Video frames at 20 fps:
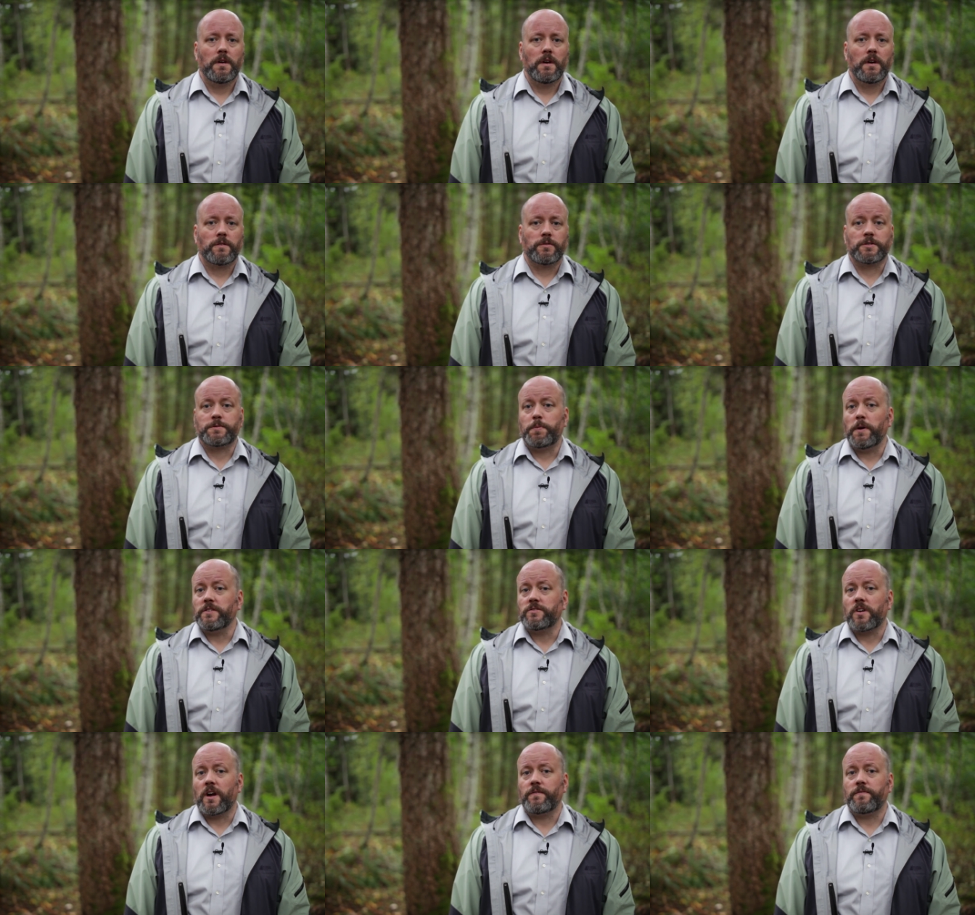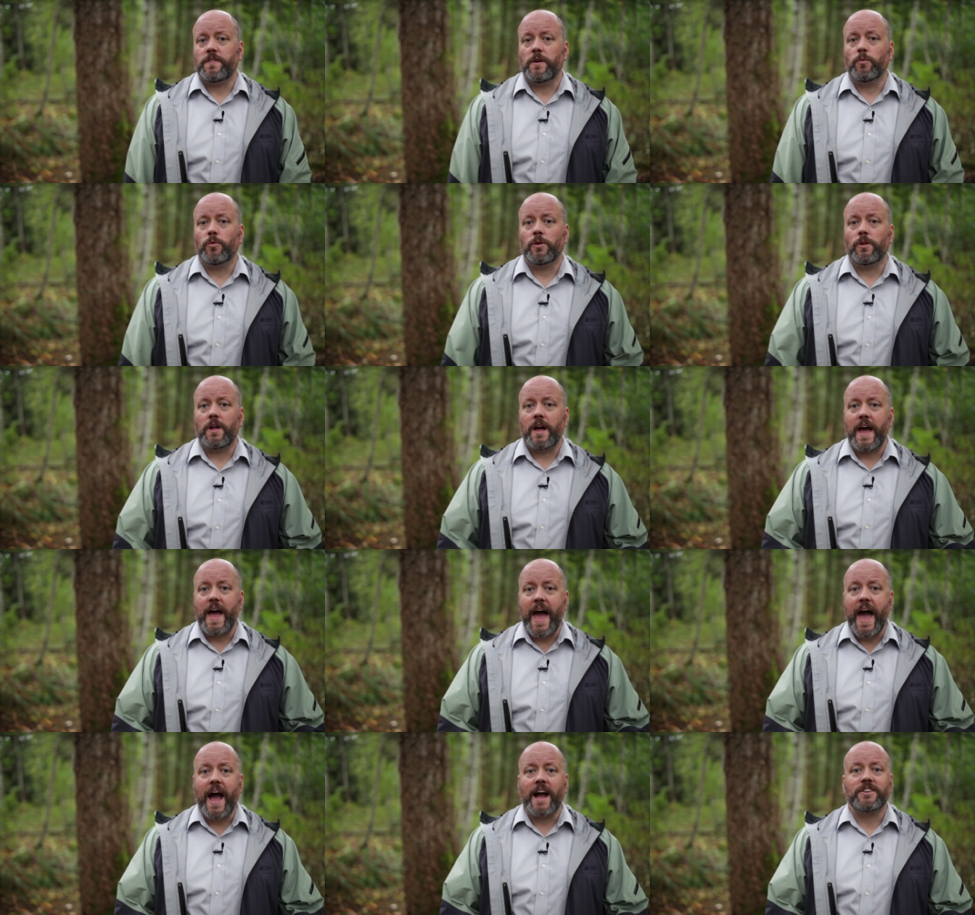For spacecraft that will
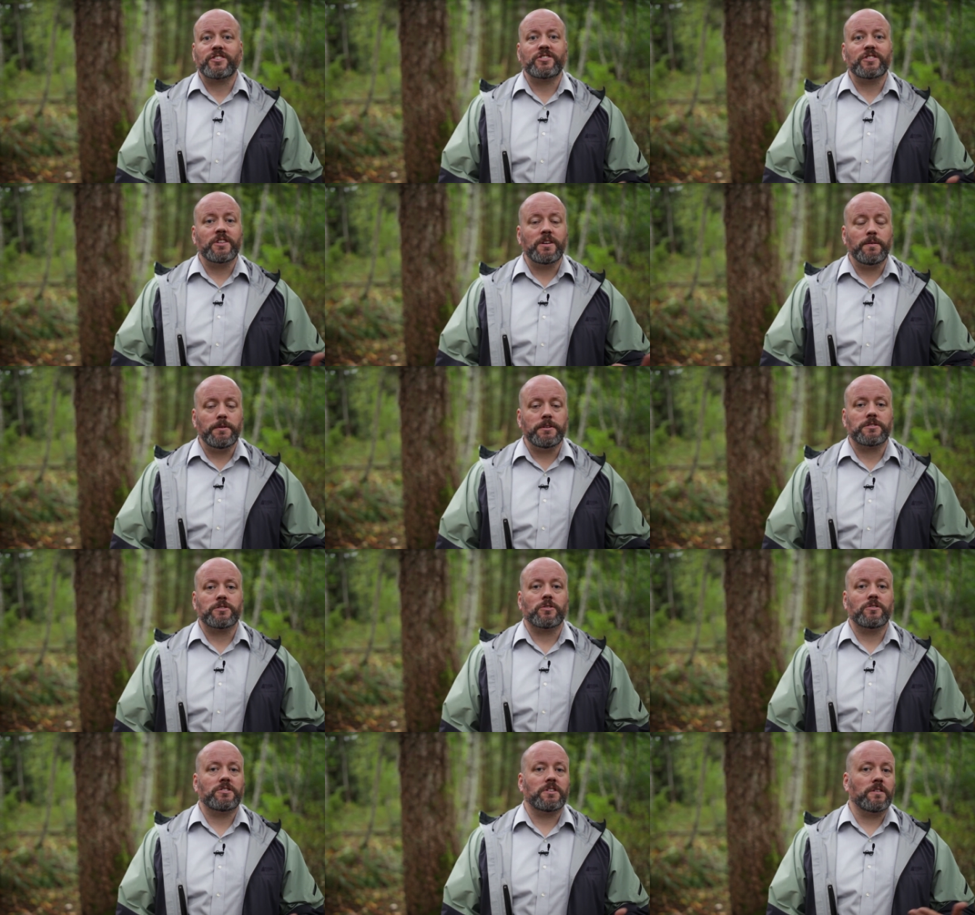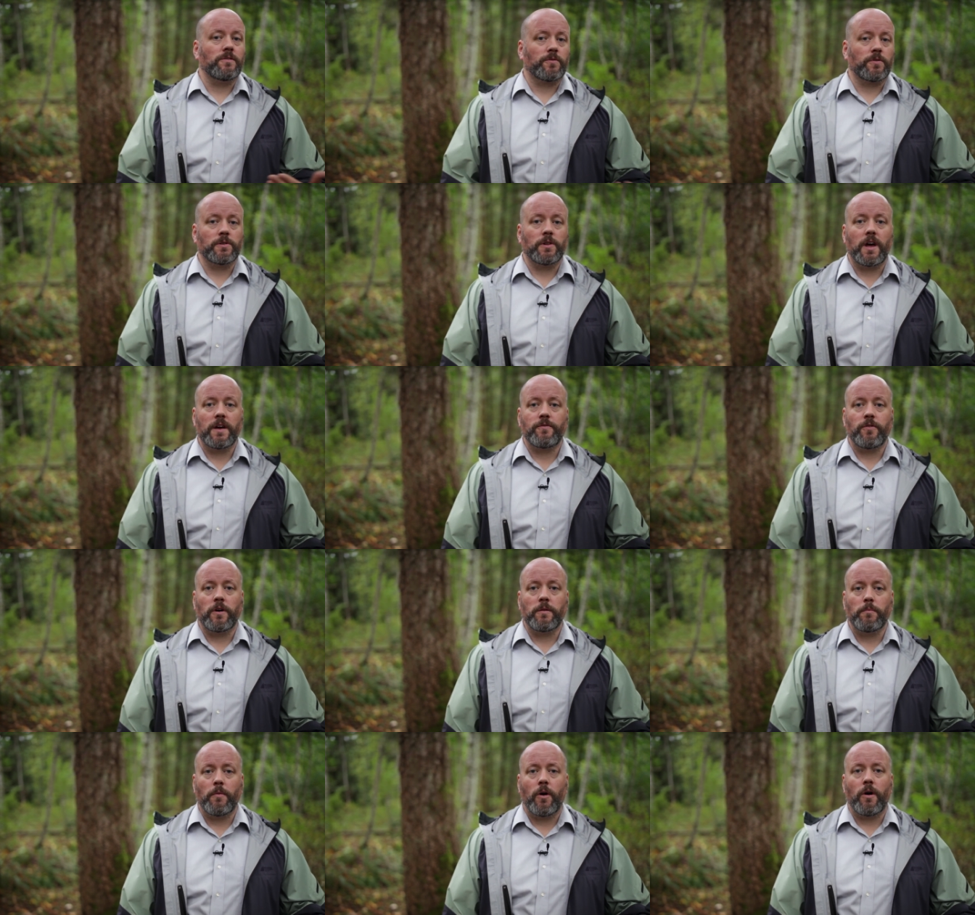actually be searching for life
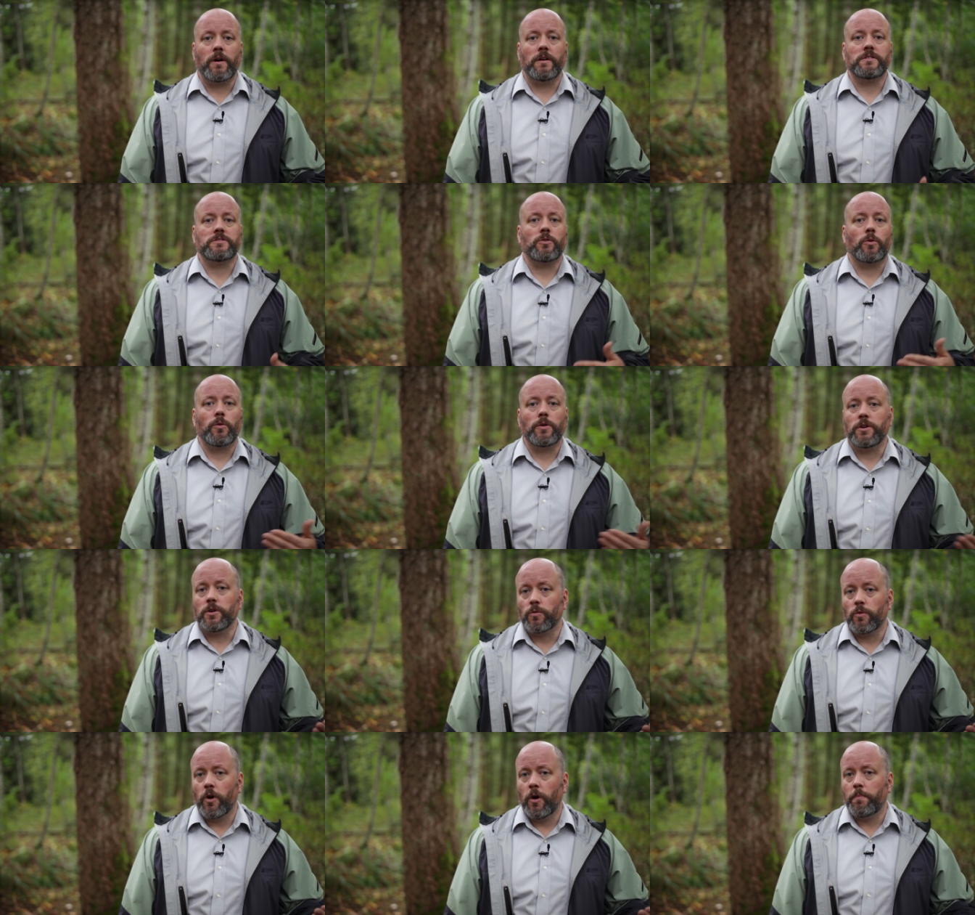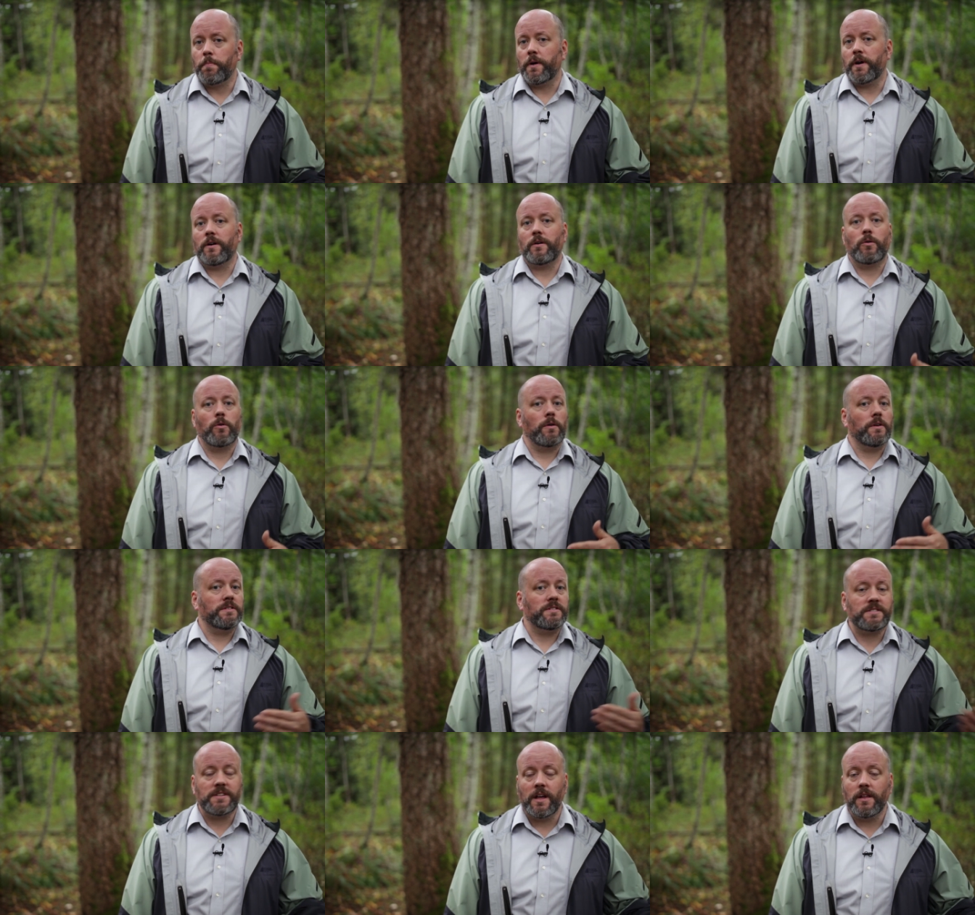on Mars or Europa or
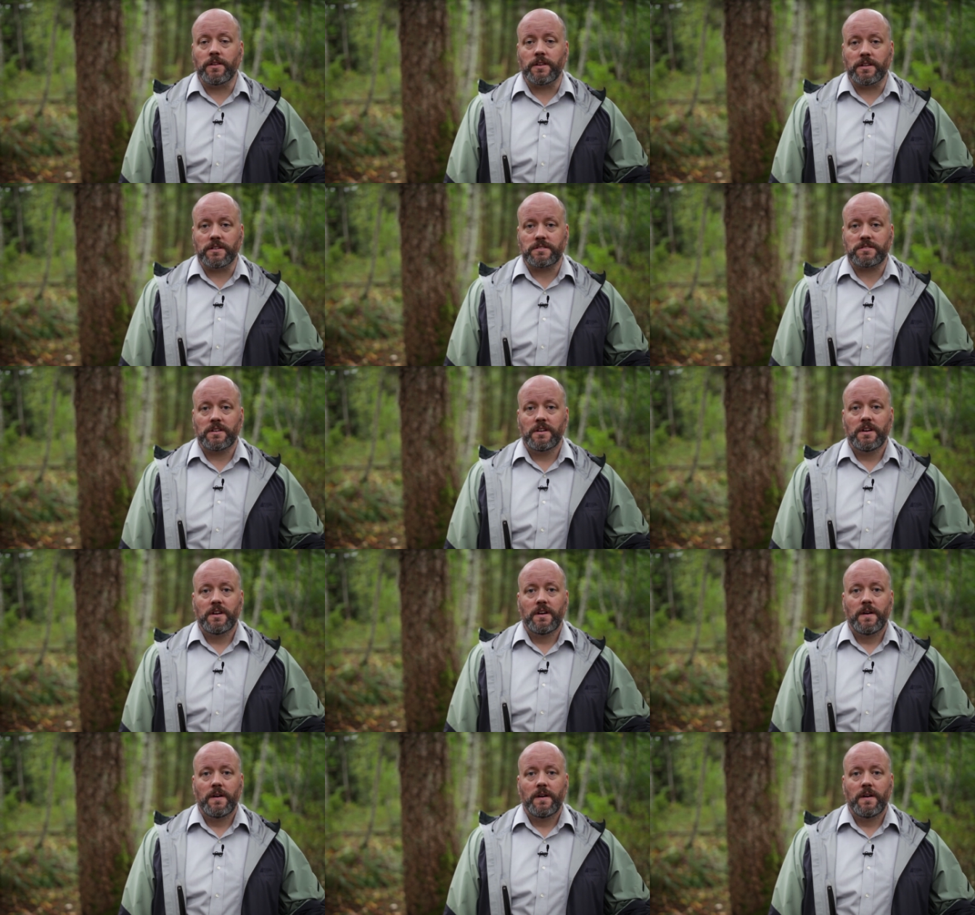Enceladus,